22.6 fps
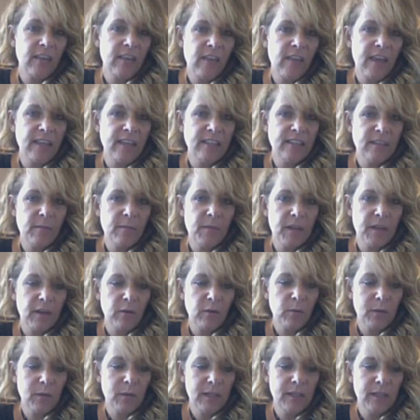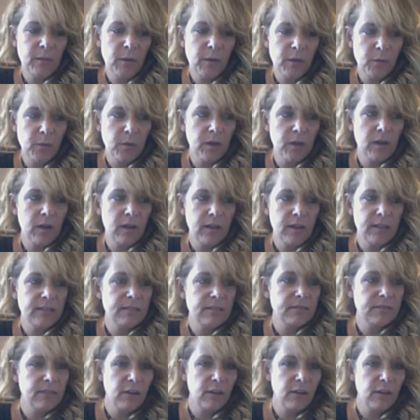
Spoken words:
that's something I really want to work on is,